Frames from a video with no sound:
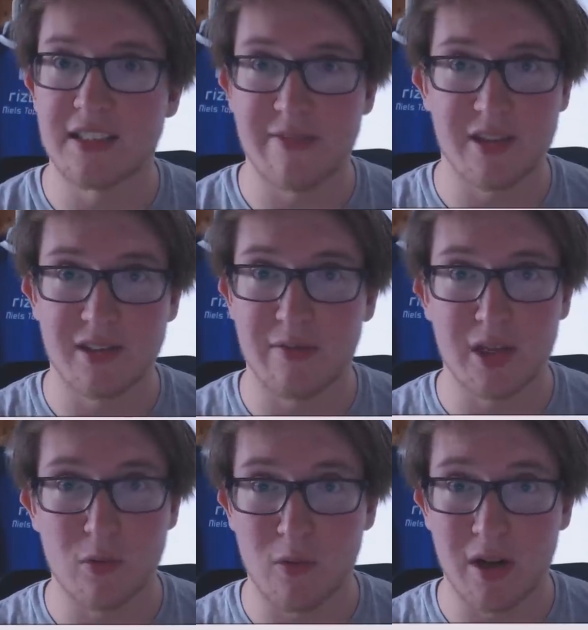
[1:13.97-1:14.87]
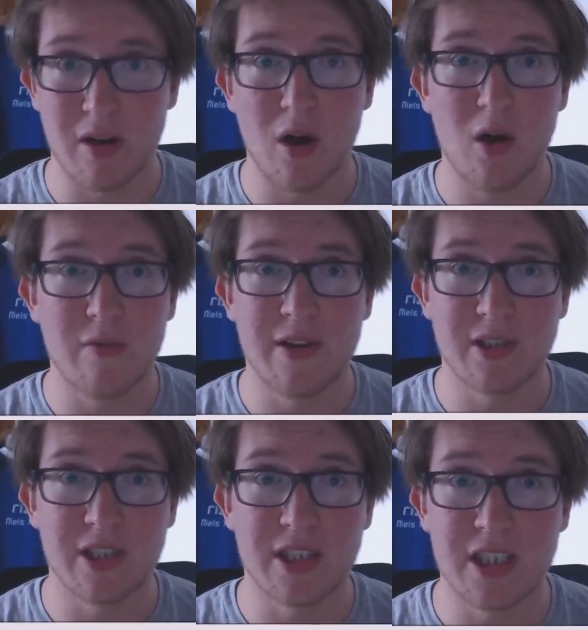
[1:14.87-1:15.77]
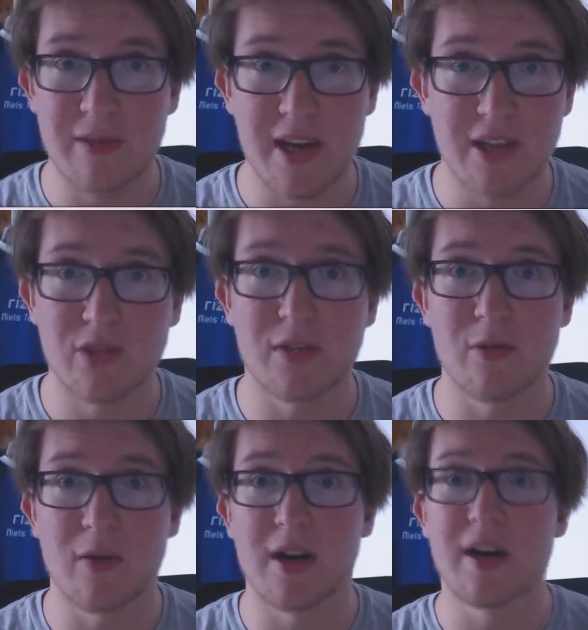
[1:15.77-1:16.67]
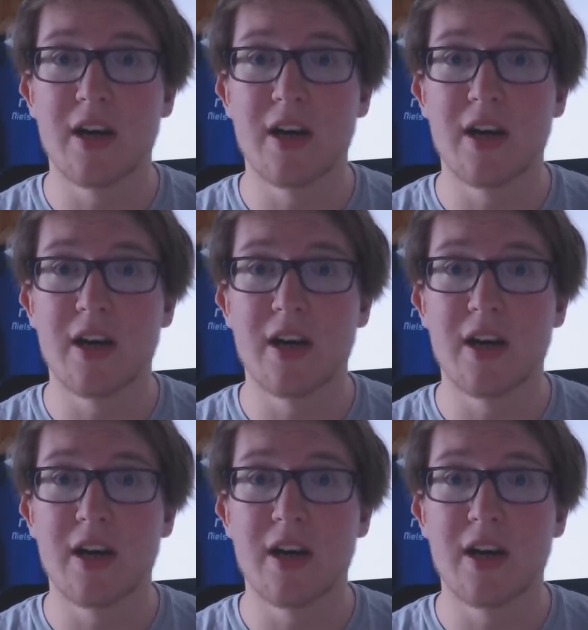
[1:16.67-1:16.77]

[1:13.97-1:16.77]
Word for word: If there's something you want to know, if there's a team history you want